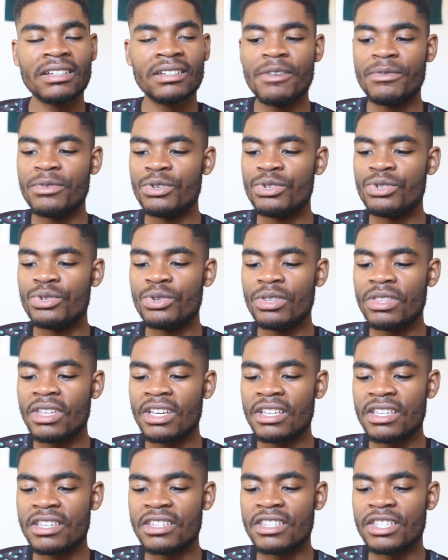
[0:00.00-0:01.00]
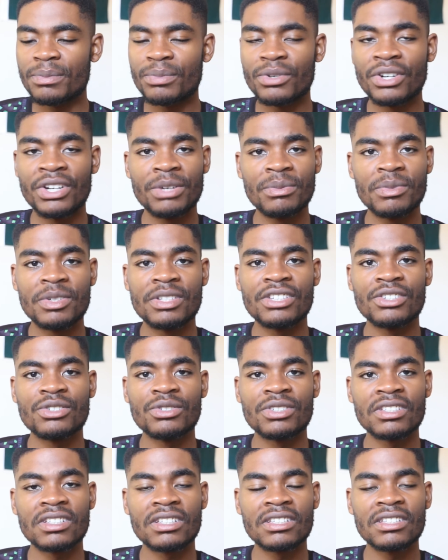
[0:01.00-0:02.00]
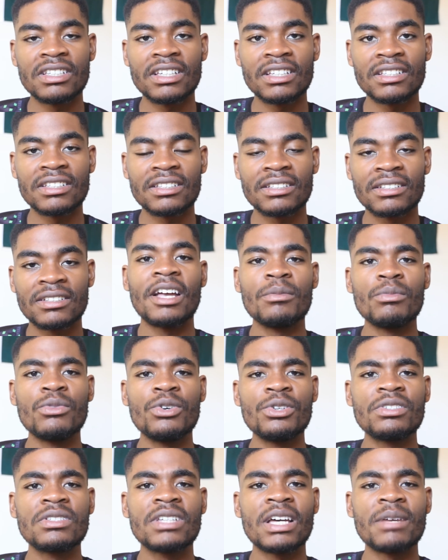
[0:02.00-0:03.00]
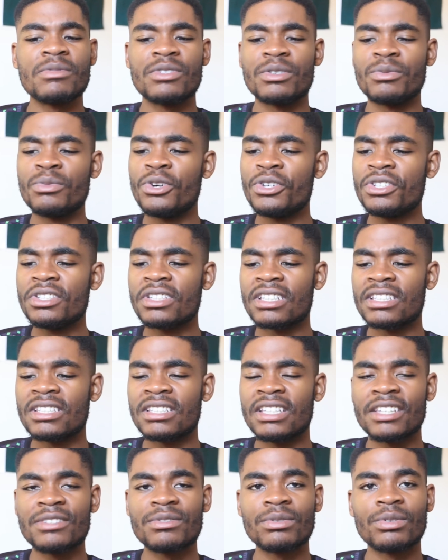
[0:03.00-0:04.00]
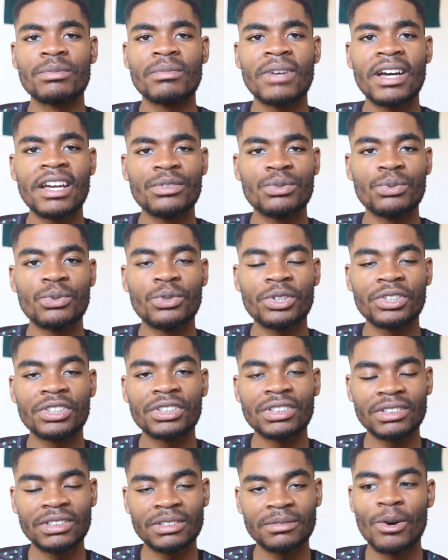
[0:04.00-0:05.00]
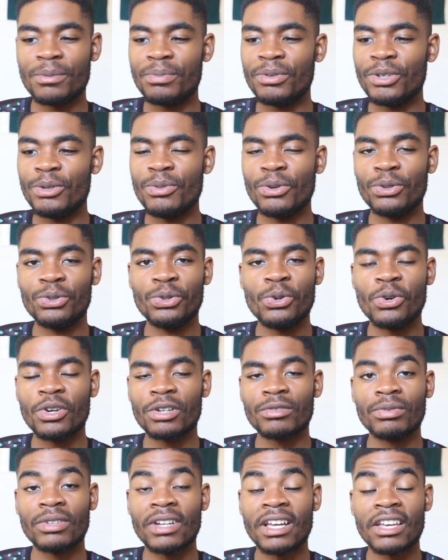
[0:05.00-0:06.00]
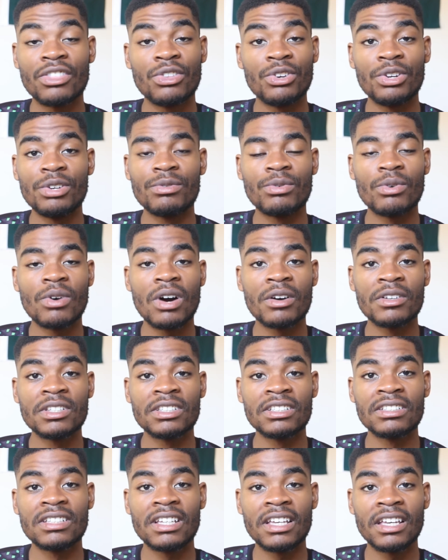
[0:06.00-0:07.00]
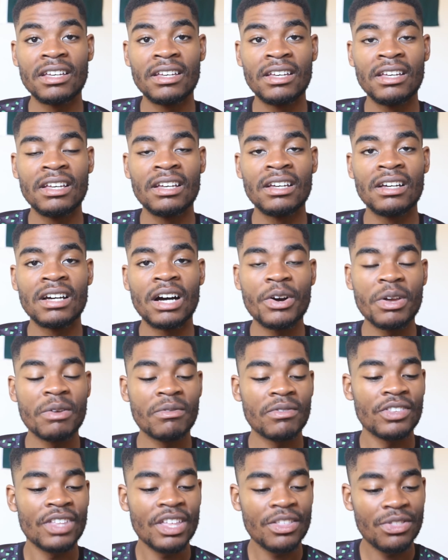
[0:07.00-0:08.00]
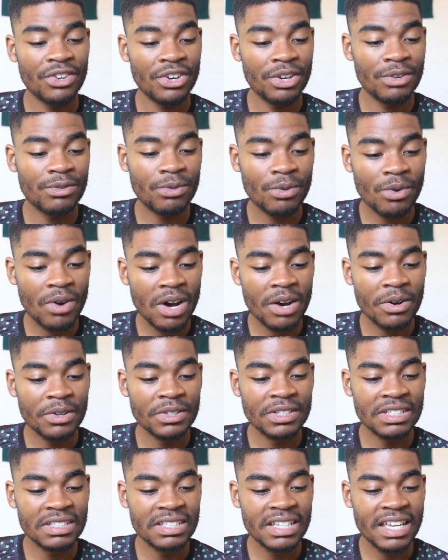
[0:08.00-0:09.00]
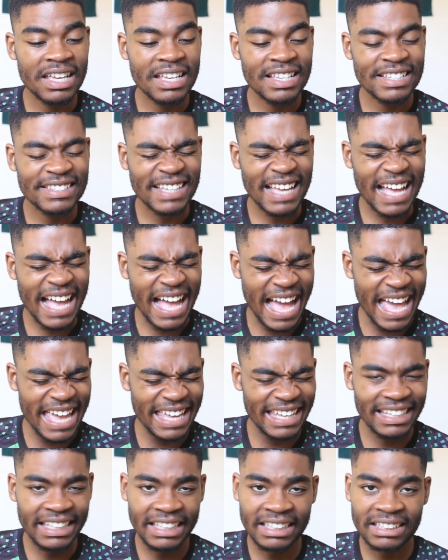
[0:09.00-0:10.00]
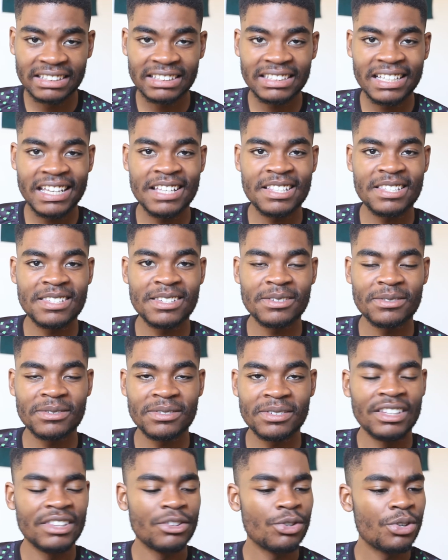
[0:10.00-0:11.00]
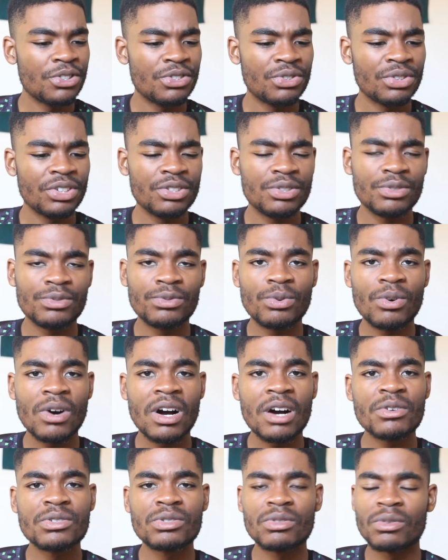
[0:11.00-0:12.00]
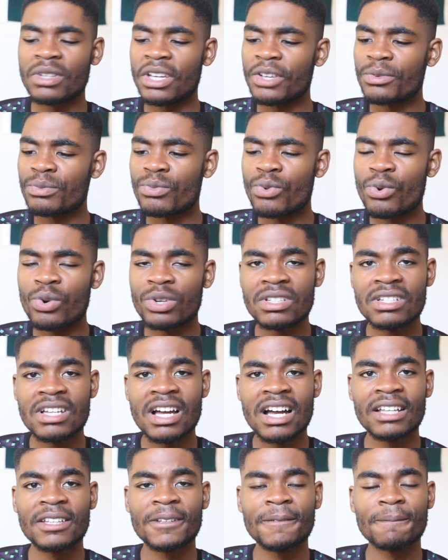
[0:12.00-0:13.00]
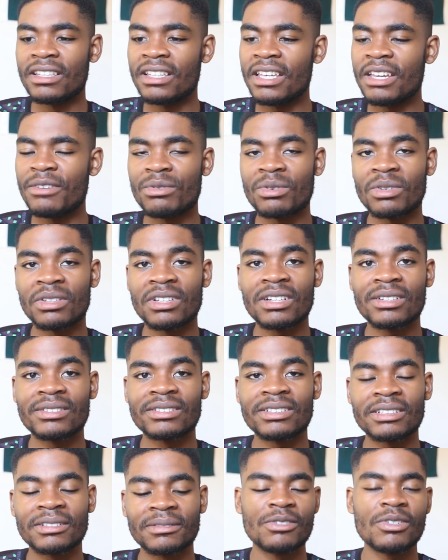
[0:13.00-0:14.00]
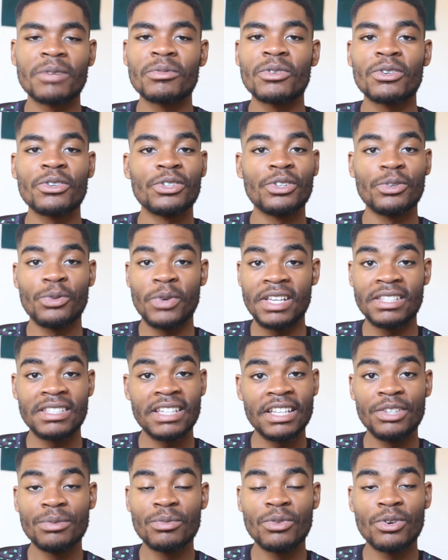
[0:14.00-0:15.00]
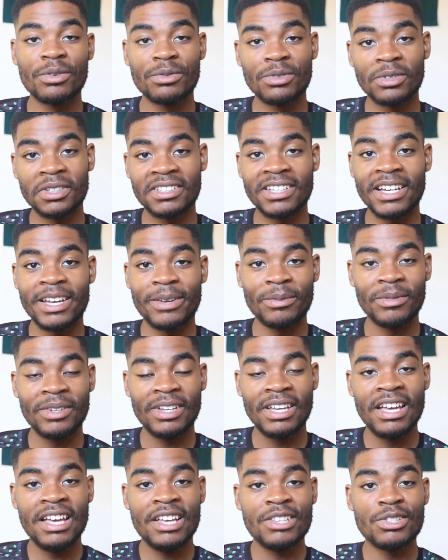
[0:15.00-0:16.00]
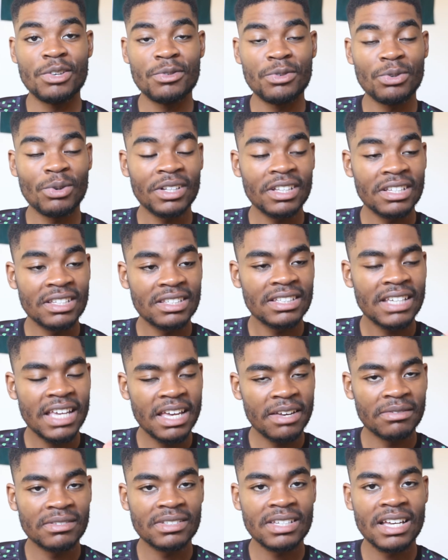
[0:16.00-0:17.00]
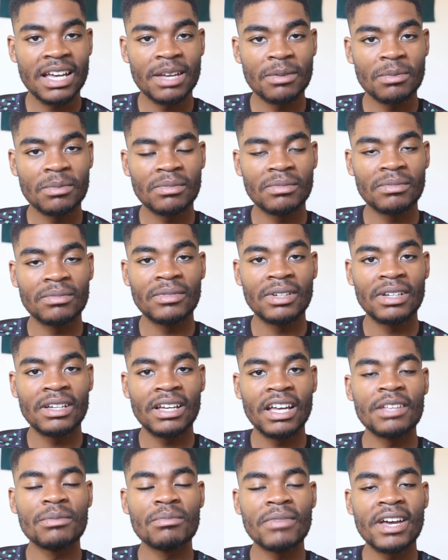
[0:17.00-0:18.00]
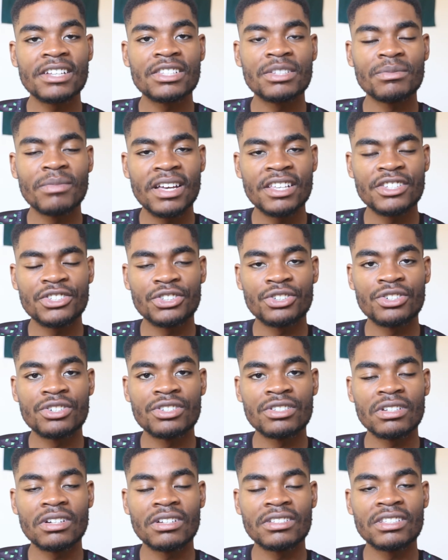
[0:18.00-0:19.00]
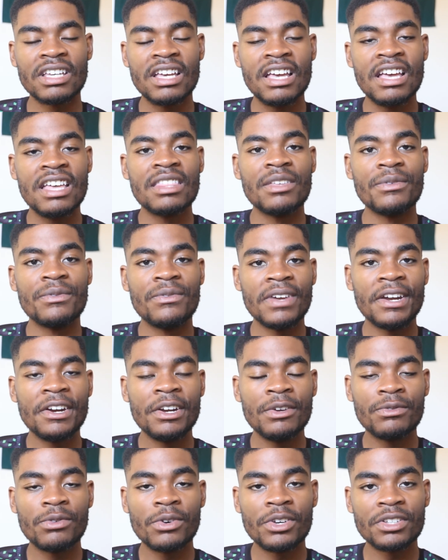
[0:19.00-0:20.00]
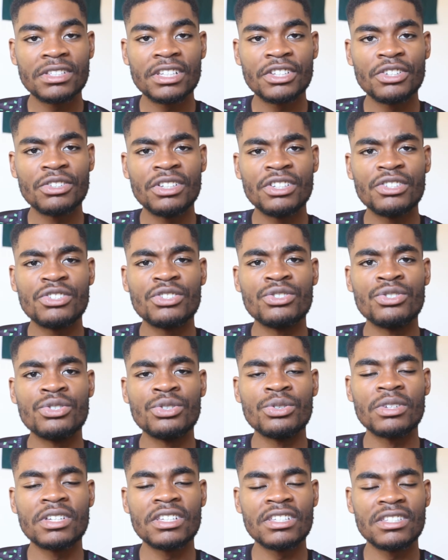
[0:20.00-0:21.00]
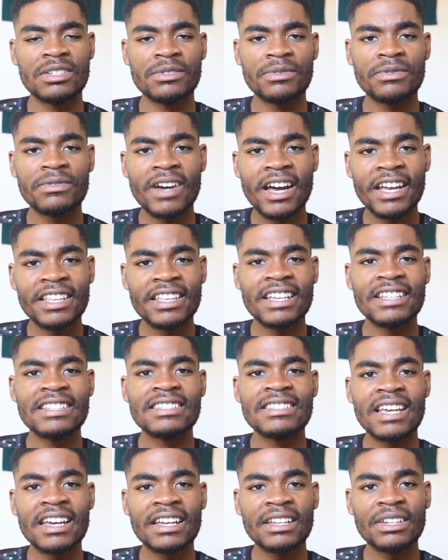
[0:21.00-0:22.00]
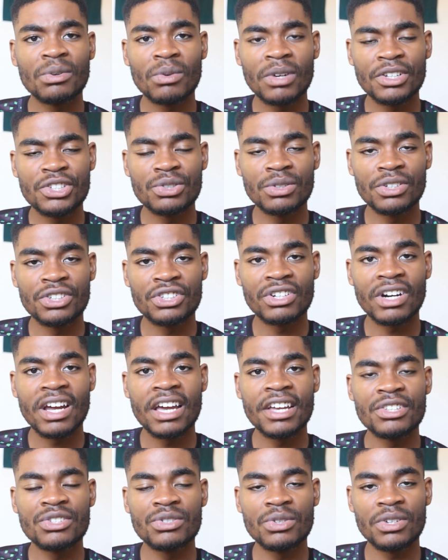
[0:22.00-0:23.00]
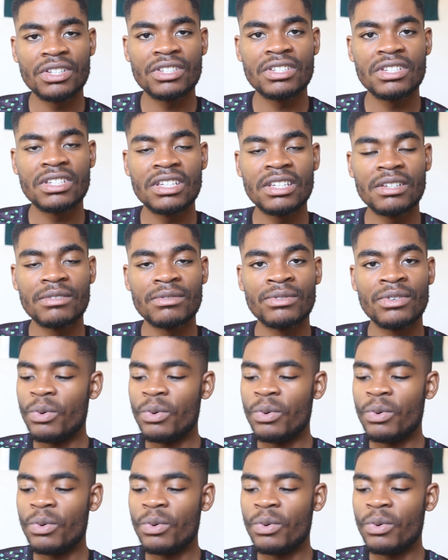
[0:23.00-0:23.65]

If you do that, you're just prohibiting your success. And most times, the most successful mind workers are people who work for like 3-4 hours a day. However, that 3-4 hours a day is highly intensive, and those 3 to 4 hours will get more done than everyone else. So I'm not going to waste any more of your time. So if you want to save time and maximize your results, the very first thing you need to do is define exactly what you are trying to achieve.